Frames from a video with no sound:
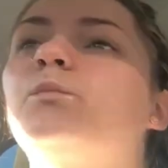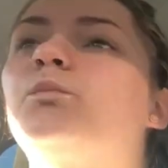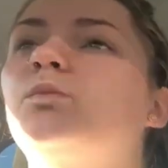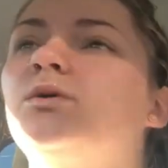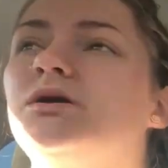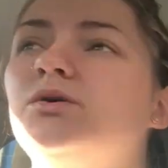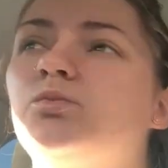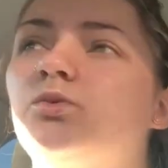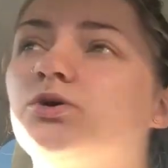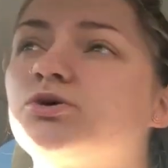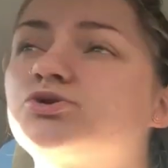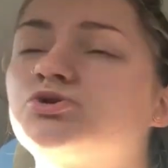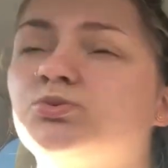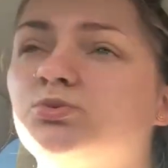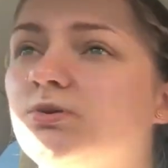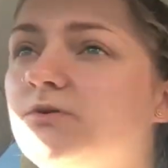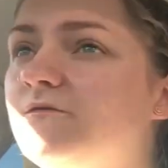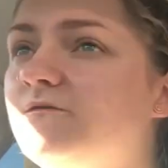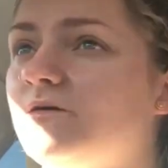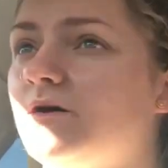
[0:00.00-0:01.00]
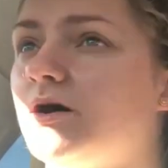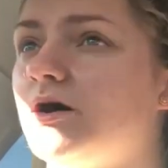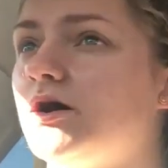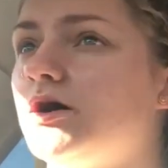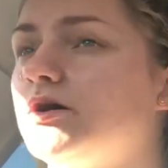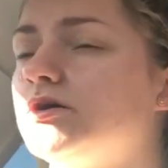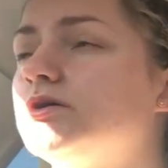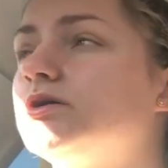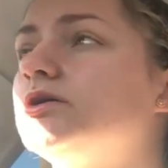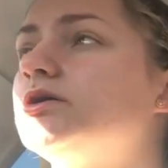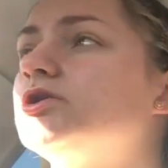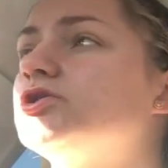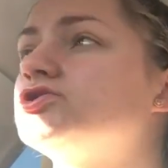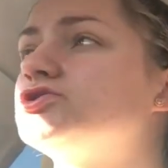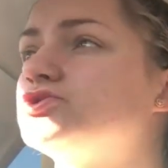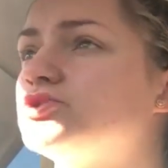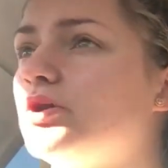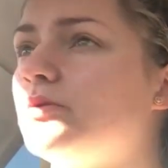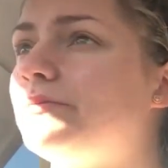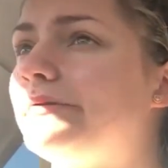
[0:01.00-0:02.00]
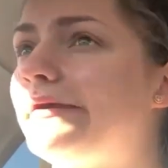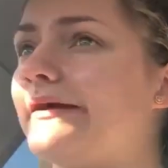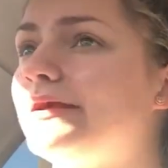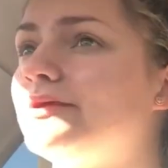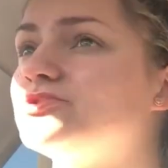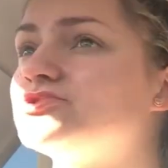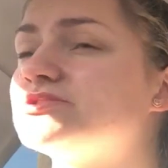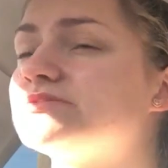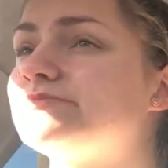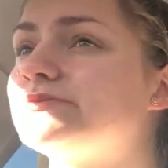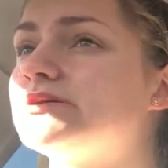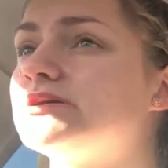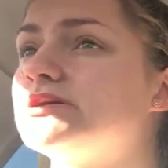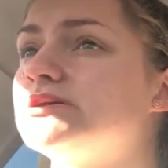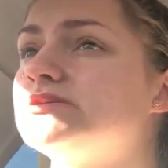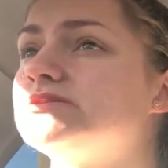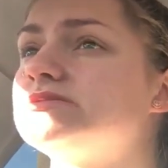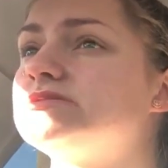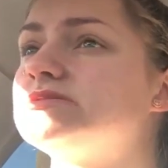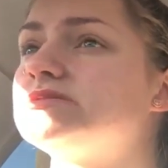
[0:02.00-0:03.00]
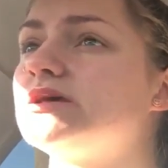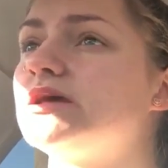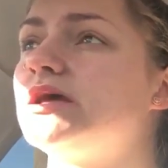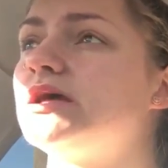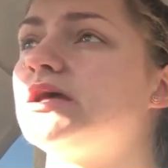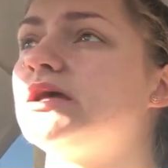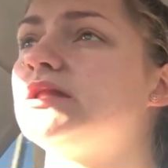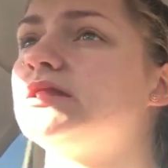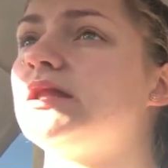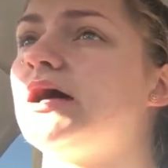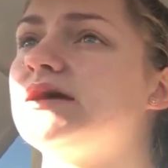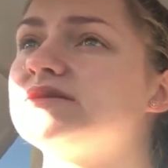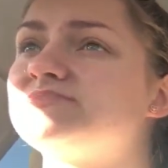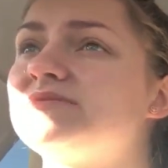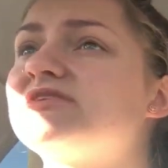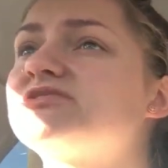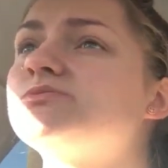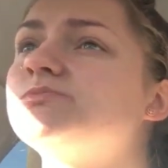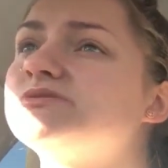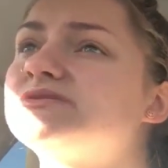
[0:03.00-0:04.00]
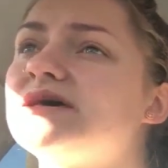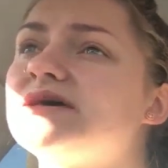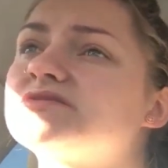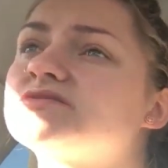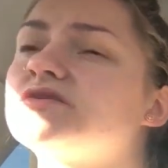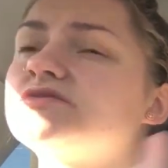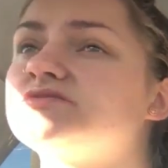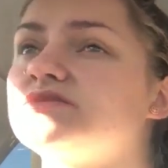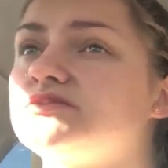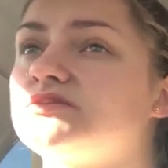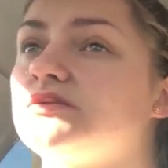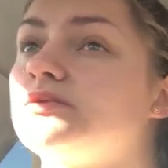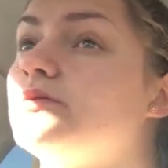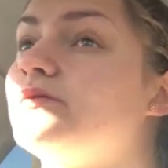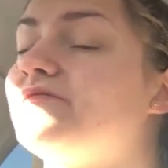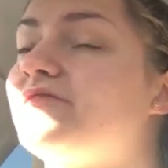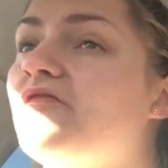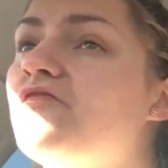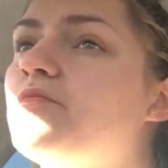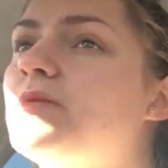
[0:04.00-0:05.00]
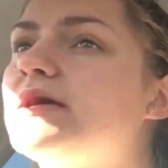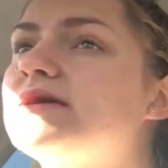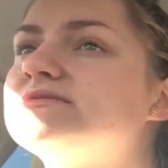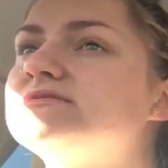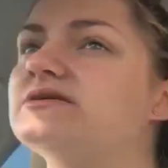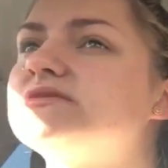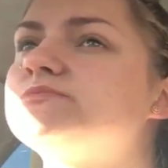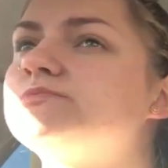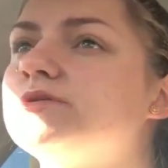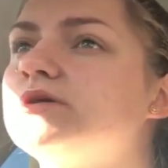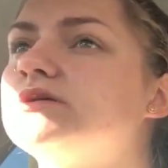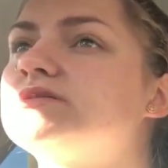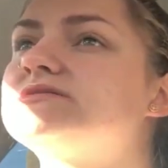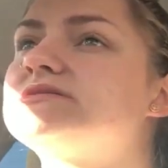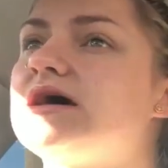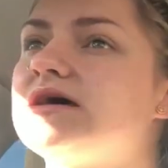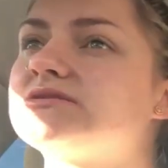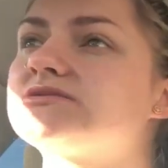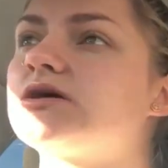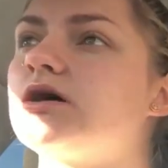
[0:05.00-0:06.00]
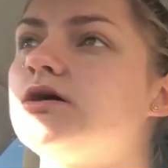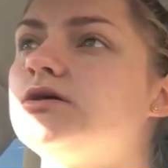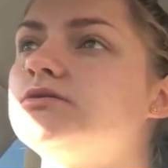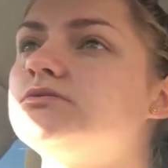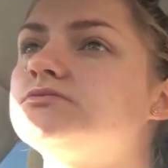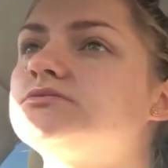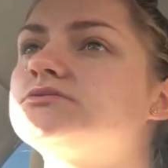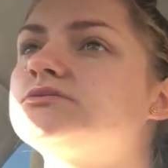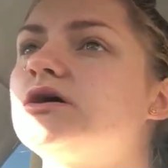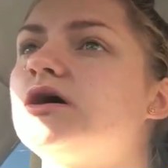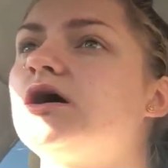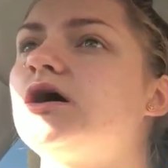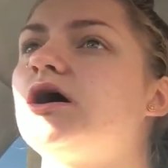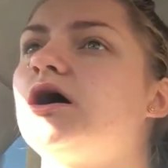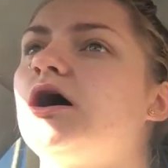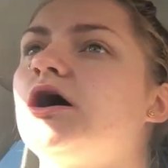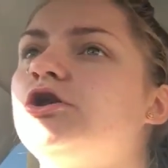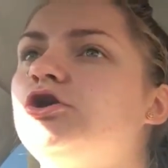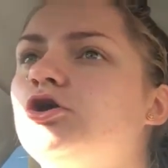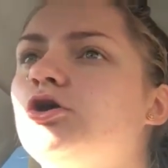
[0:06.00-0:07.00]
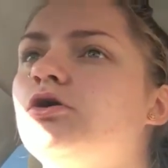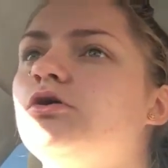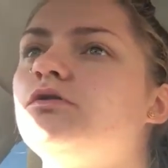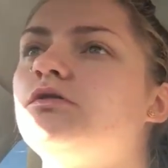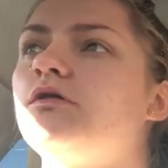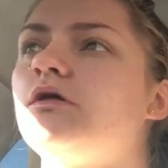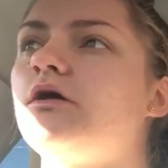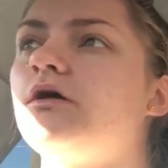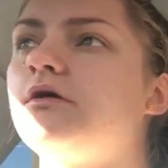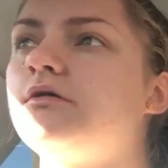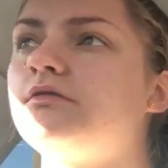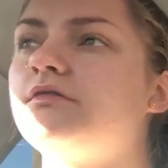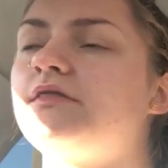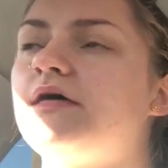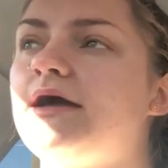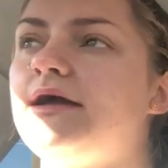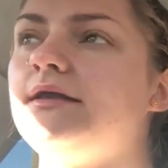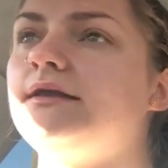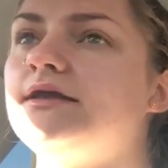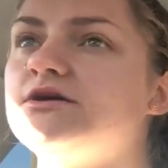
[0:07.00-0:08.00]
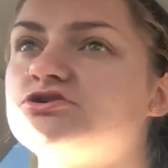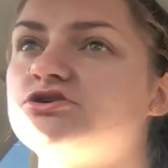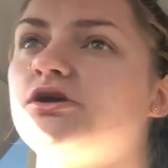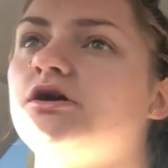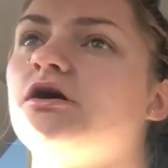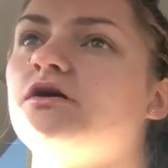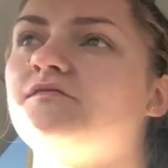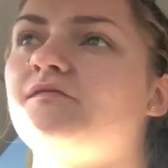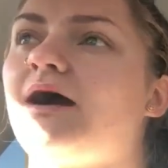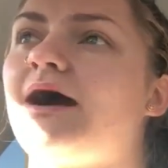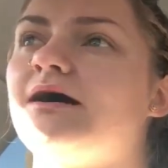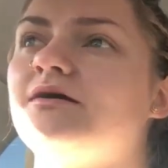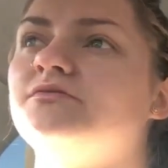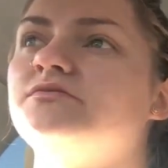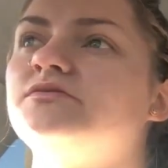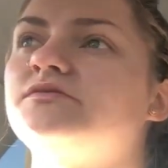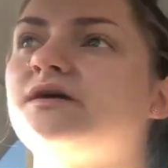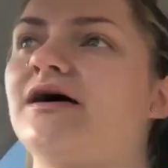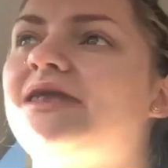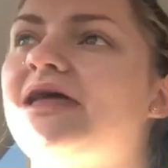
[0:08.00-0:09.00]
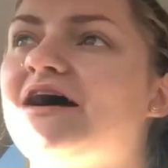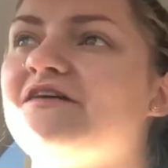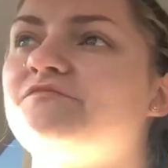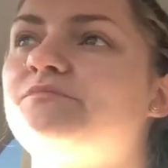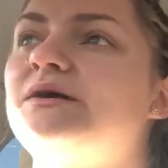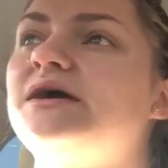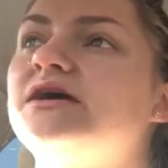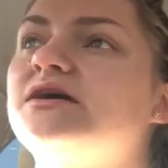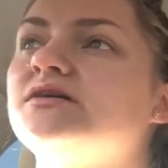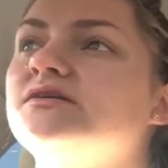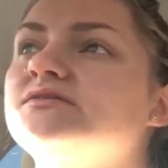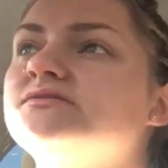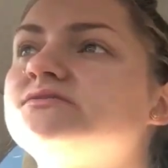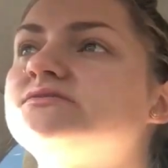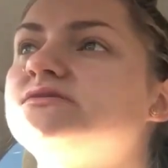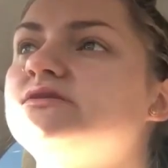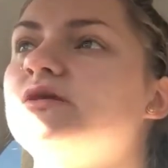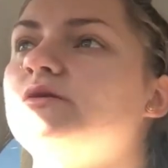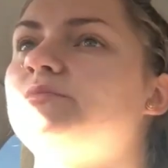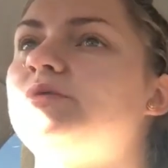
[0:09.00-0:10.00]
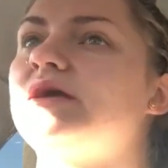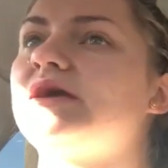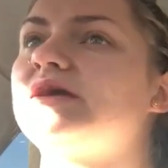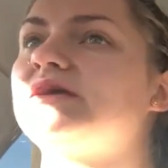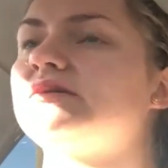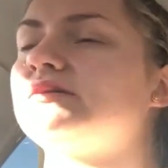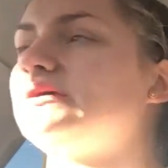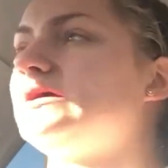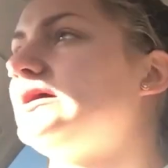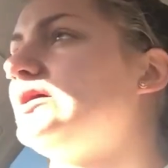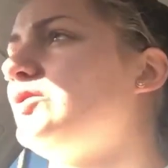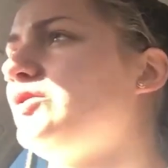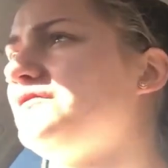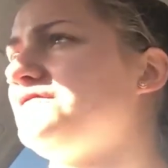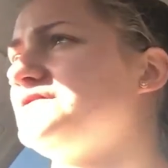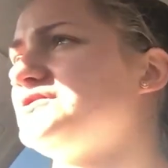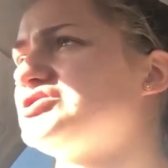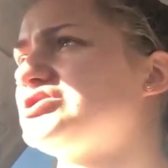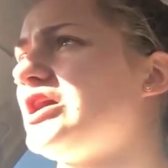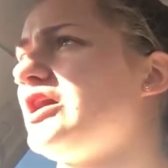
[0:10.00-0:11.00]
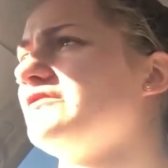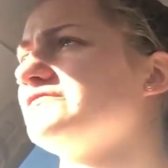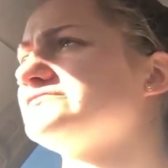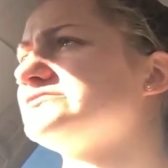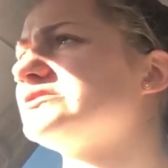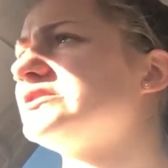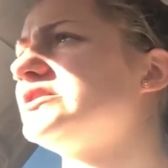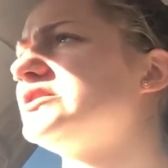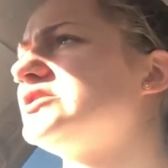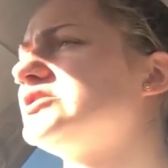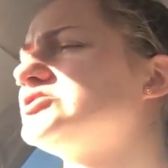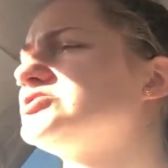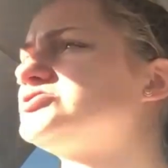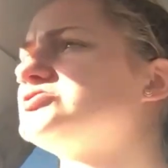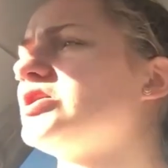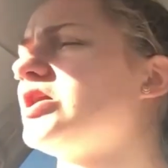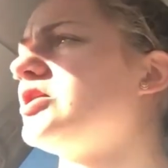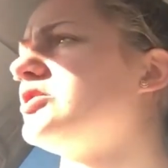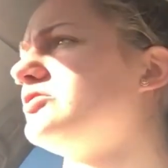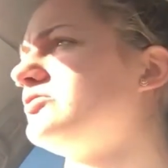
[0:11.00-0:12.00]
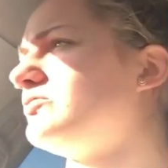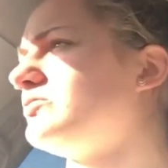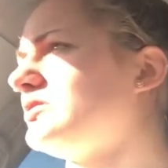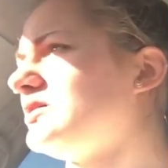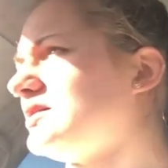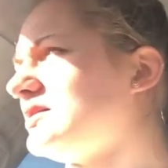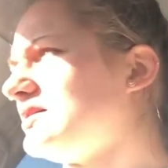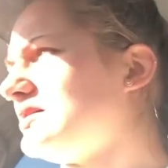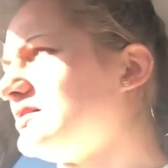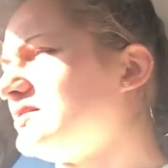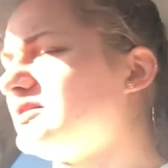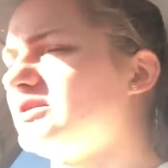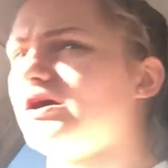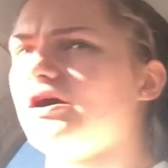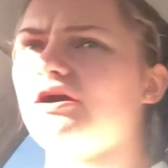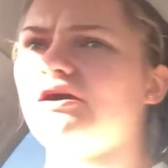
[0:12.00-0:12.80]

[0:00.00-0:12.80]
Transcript: We wash all of our shopping just because, like, especially with Tesco's, I don't know if other places, but Tesco's, I know that they literally go round and have pickers that pick it off the shelves. So, you know,